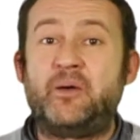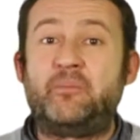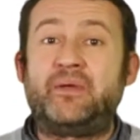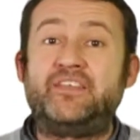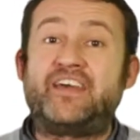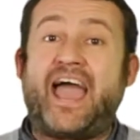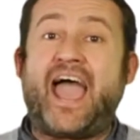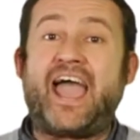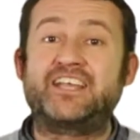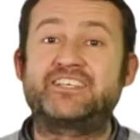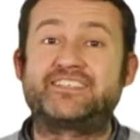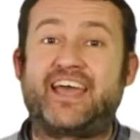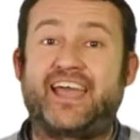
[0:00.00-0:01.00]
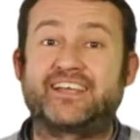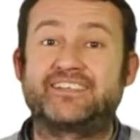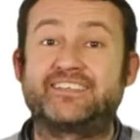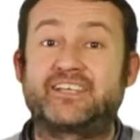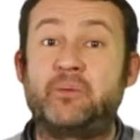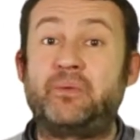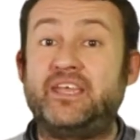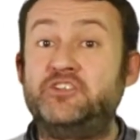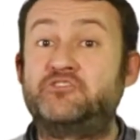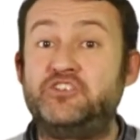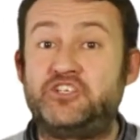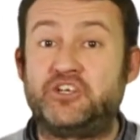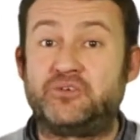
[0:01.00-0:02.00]
mean that hashtags can be
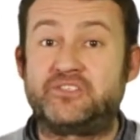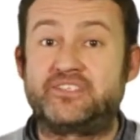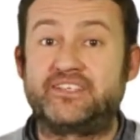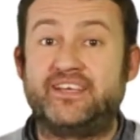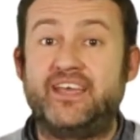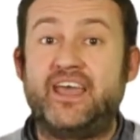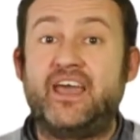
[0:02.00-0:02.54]
introduced.